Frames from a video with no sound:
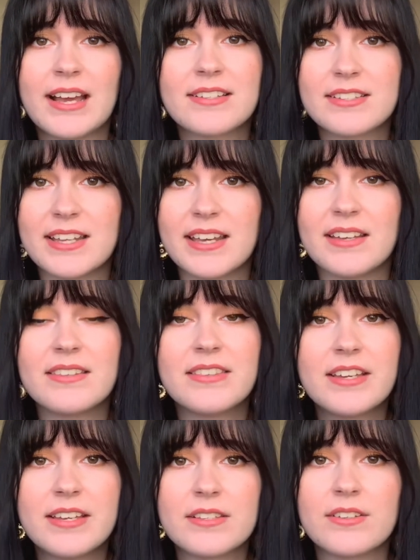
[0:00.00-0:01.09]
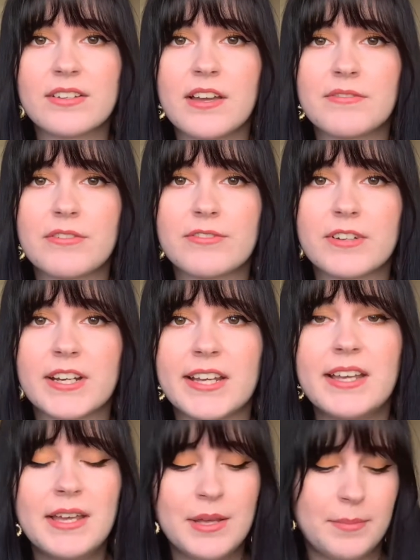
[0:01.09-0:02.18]
As I say, I think it's online for free,
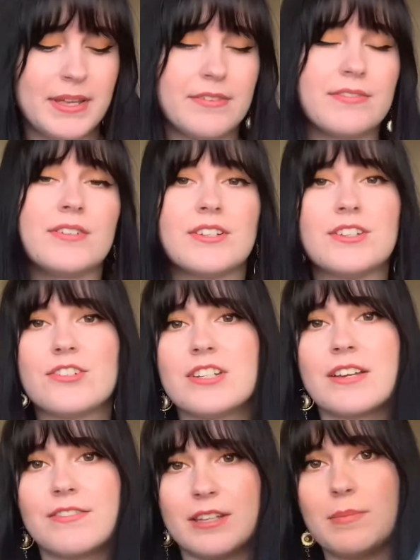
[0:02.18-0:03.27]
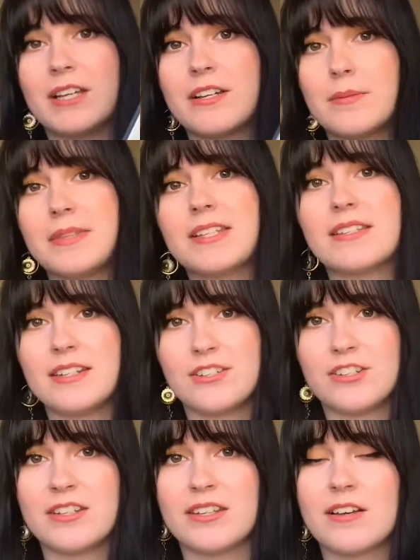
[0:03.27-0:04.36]
but if not, you should definitely pick up this
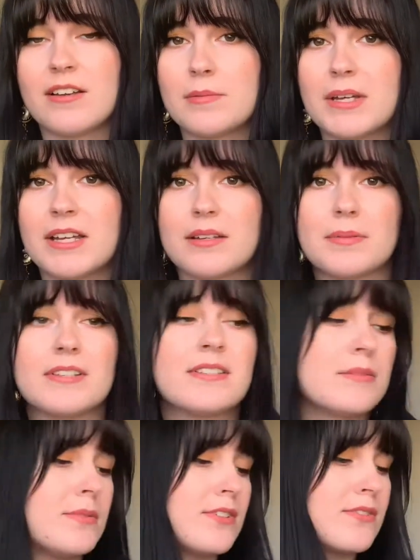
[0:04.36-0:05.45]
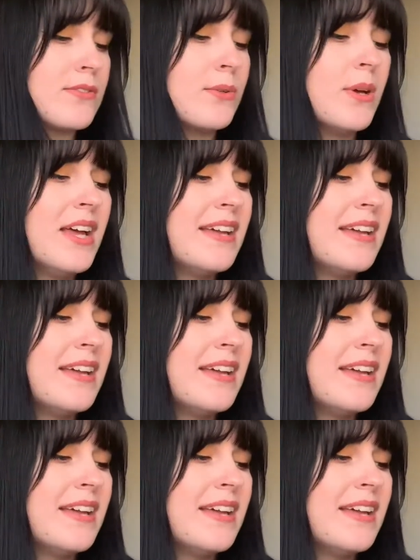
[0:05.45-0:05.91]
edition, the hardback, because it's beautiful.